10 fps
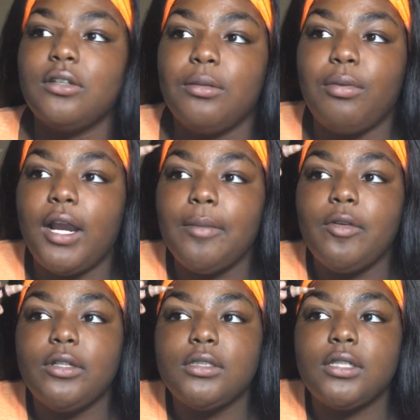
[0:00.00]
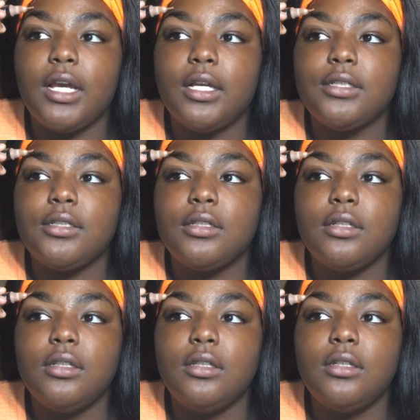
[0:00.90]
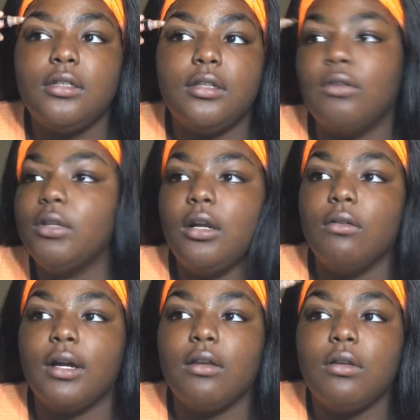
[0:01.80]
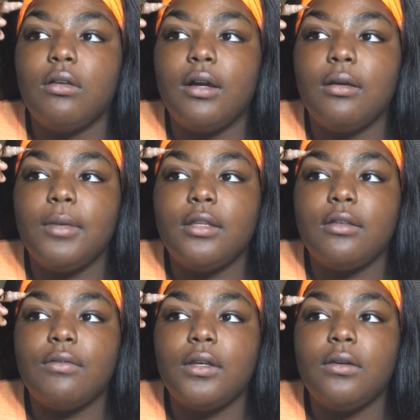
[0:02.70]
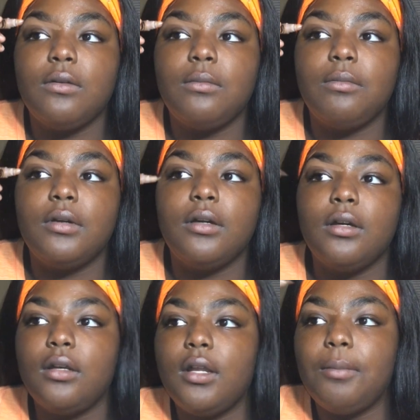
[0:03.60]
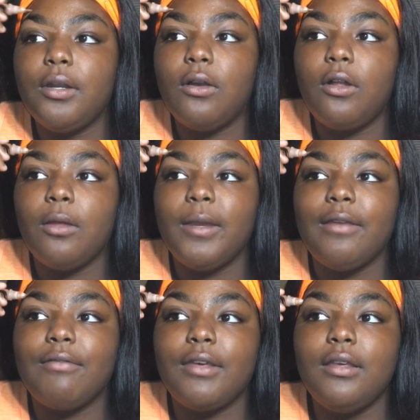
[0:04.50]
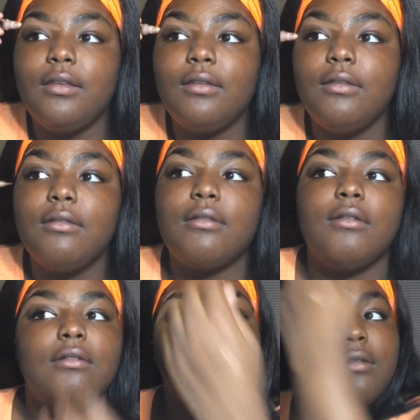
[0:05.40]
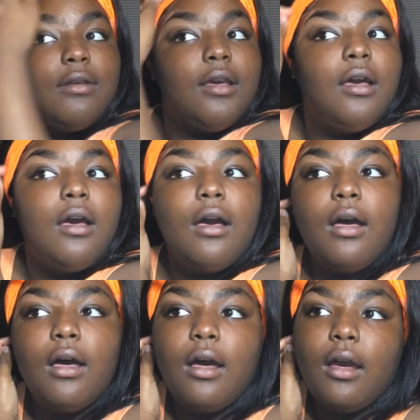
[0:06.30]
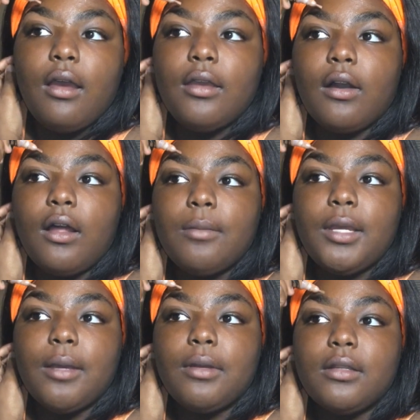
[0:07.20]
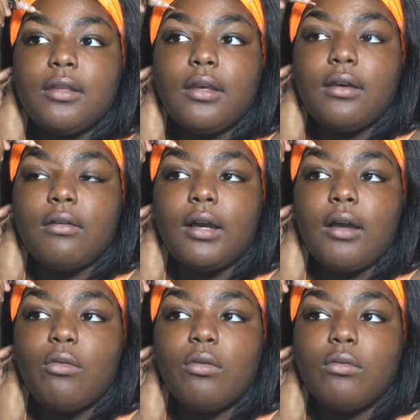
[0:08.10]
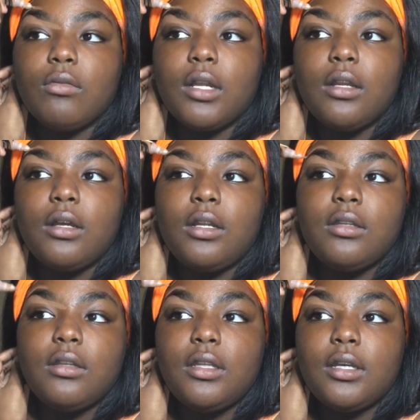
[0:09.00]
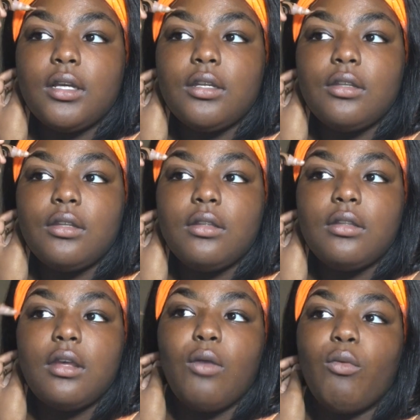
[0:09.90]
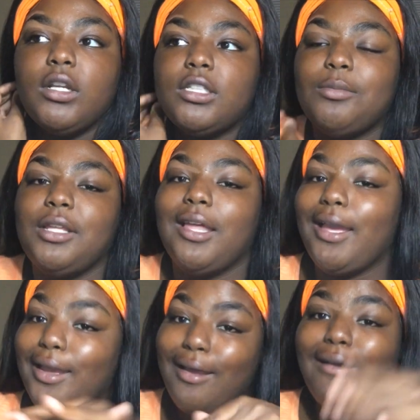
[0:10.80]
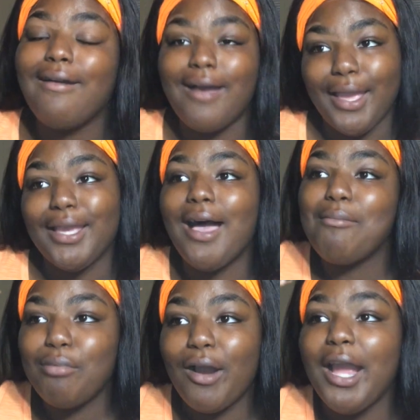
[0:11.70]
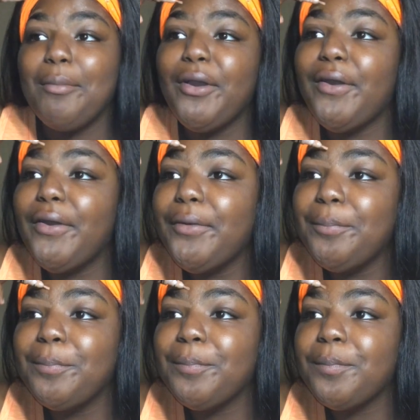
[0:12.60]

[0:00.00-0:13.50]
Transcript: So the primer is actually, I don't know how it makes it feel, but I put it on my face and y'all will be able to tell. I just wanted to be like, I got primer.